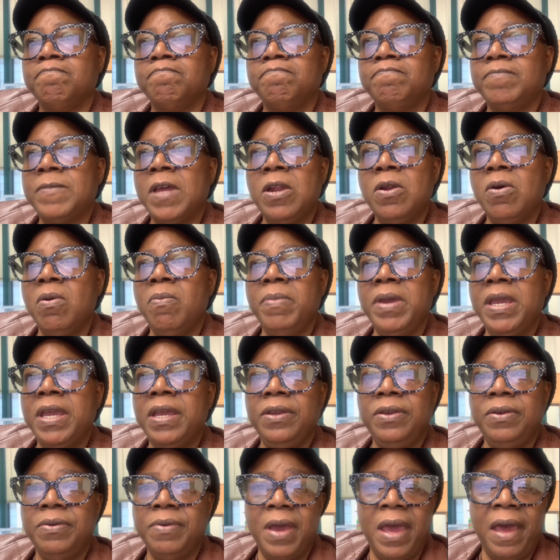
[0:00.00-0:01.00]
That don't
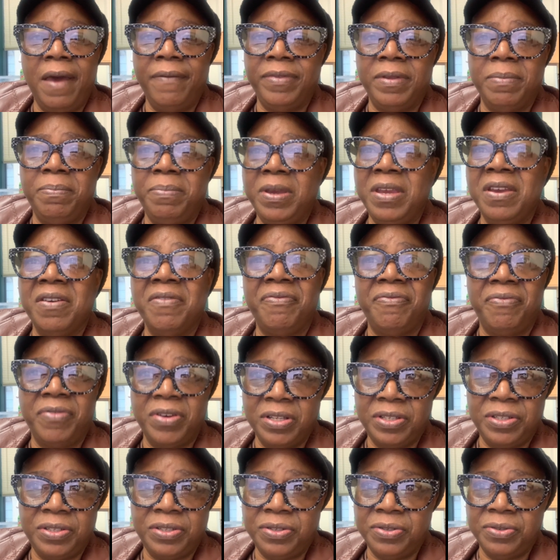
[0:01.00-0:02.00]
mean you have to be a
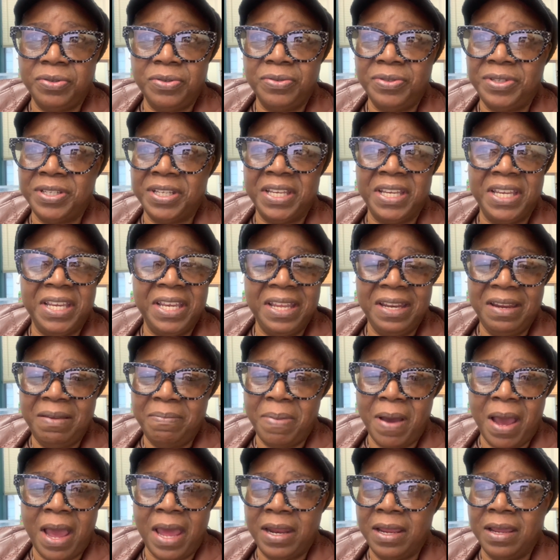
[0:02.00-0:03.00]
footstool to
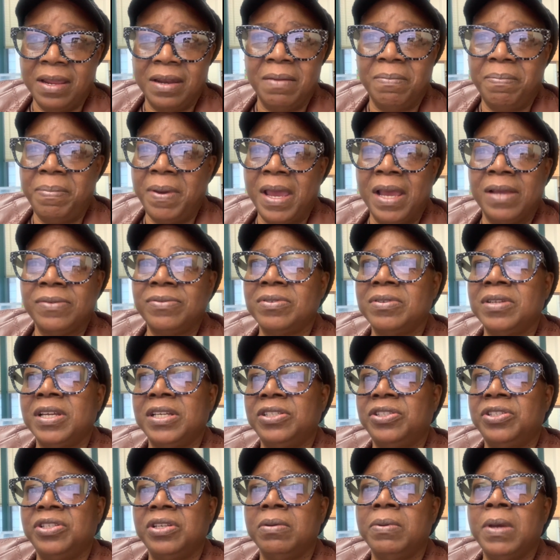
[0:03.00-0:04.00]
anybody in a past
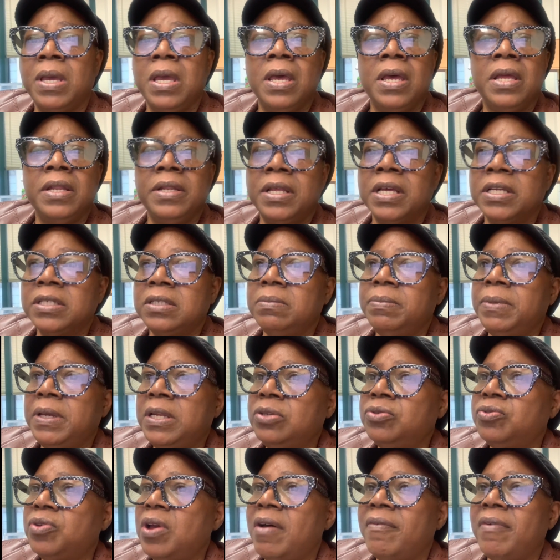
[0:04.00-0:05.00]
relationship. Doesn't mean
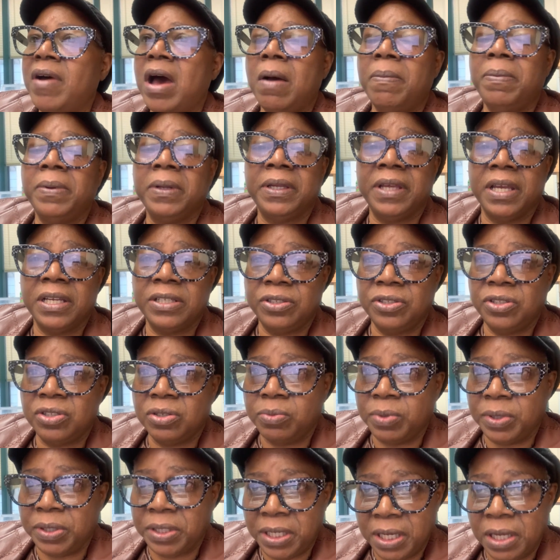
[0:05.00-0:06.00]
that you have an obligation to
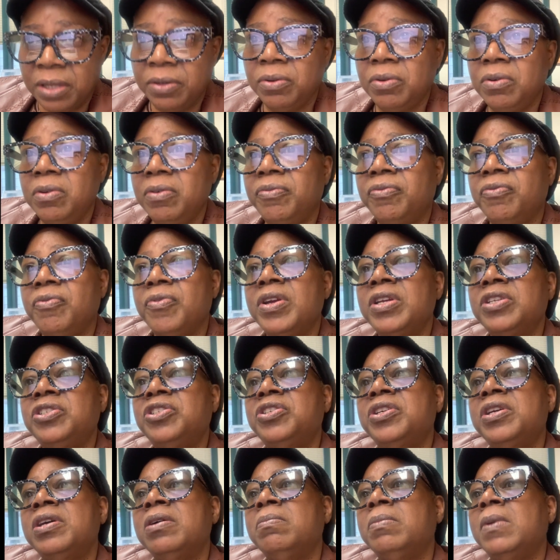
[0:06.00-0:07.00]
rekindle the
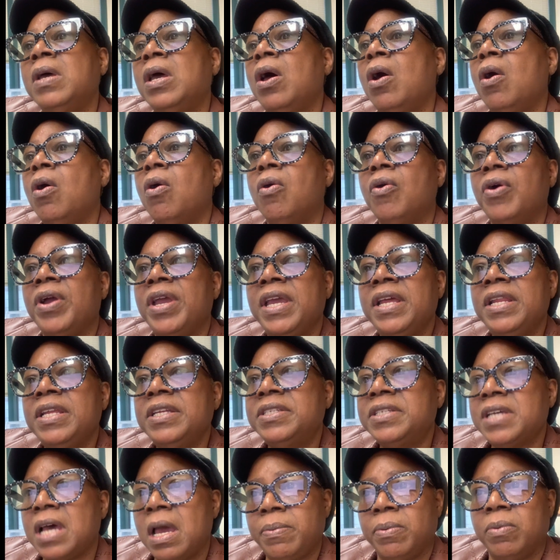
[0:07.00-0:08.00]
friendship or any
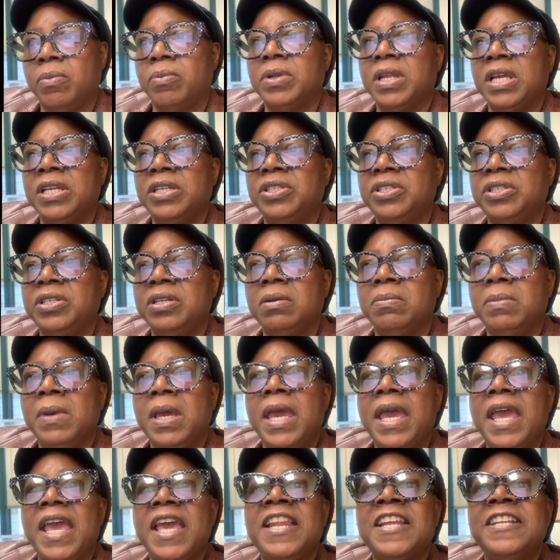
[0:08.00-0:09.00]
type of relationship.
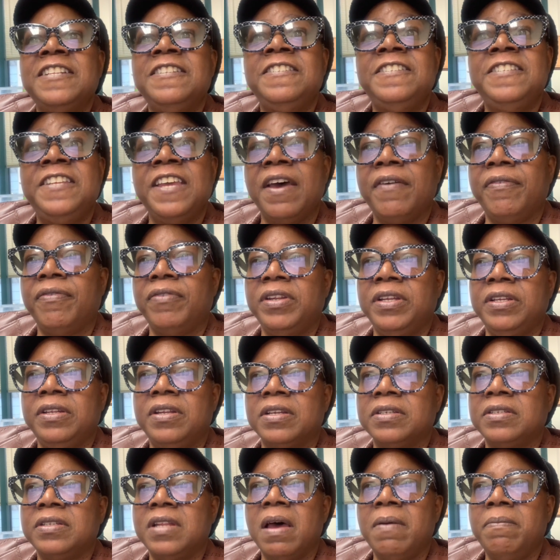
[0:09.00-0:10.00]
And it definitely
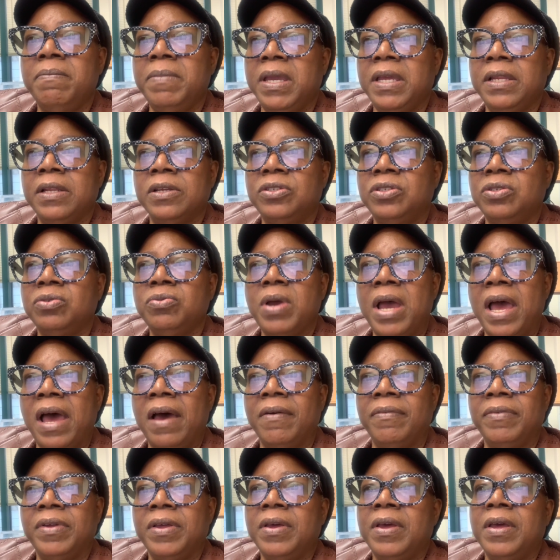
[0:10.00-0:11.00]
does not mean that you
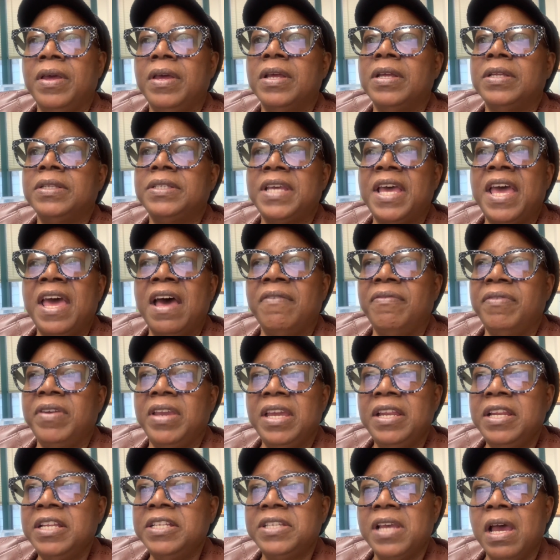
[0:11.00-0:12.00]
have to have
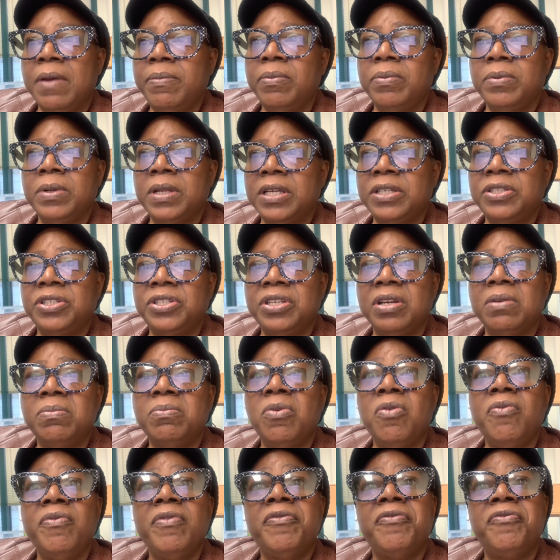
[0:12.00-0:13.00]
any type of relationship
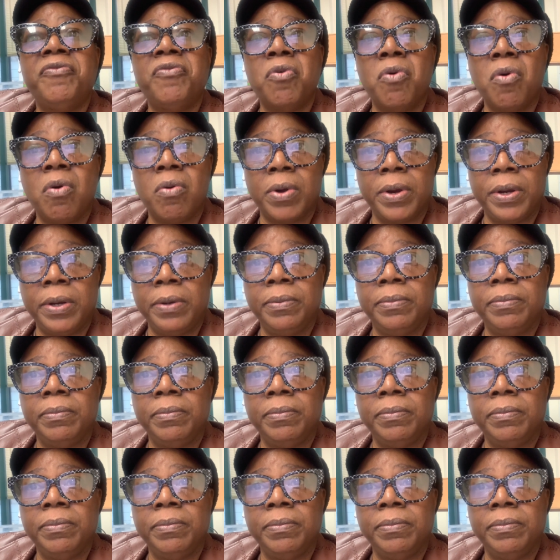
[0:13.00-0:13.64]
moving forward.